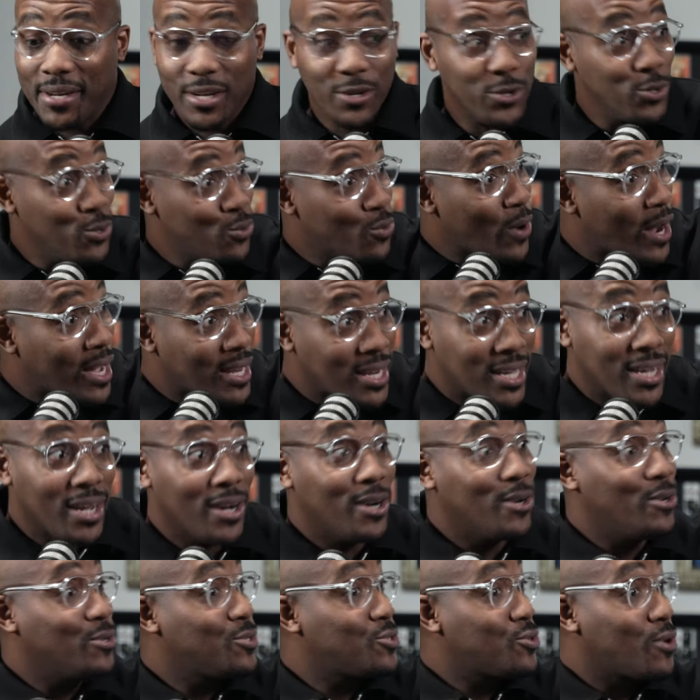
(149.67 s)
to do
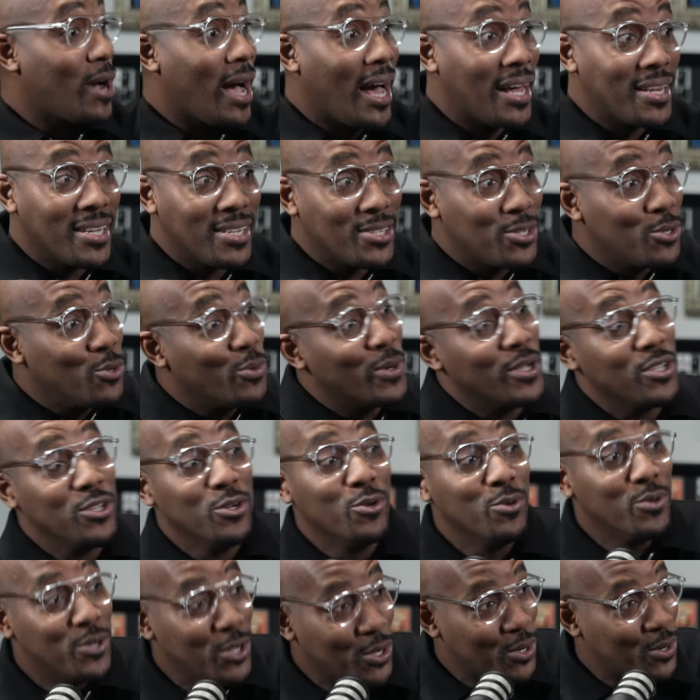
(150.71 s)
radio, trying to do what
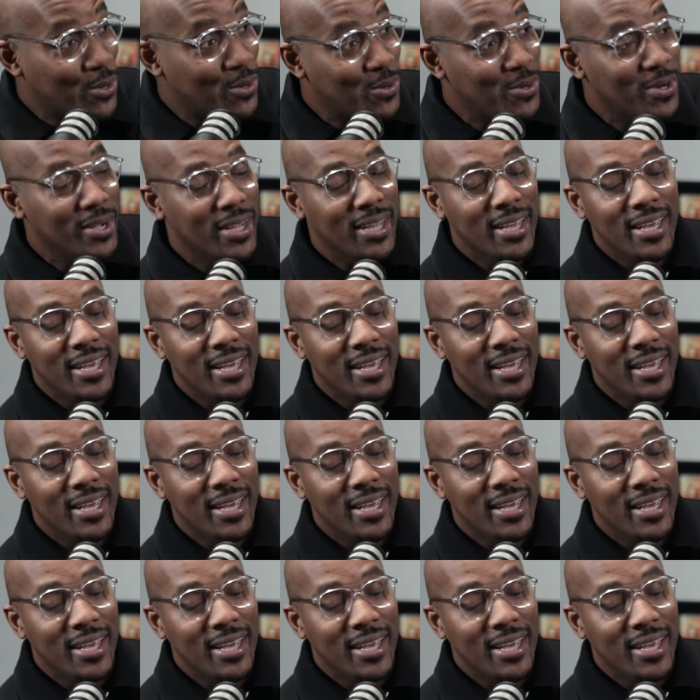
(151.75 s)
you do.